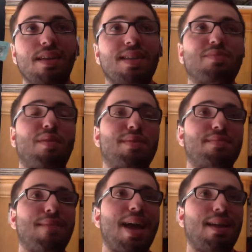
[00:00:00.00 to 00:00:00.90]
This one was
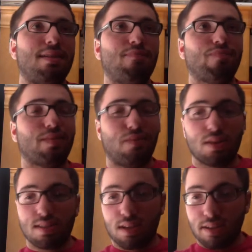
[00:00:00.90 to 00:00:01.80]
meh.
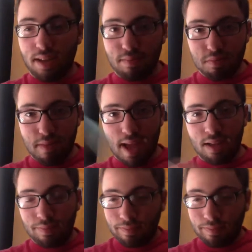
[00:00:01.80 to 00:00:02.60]
First Hunger Games, meh.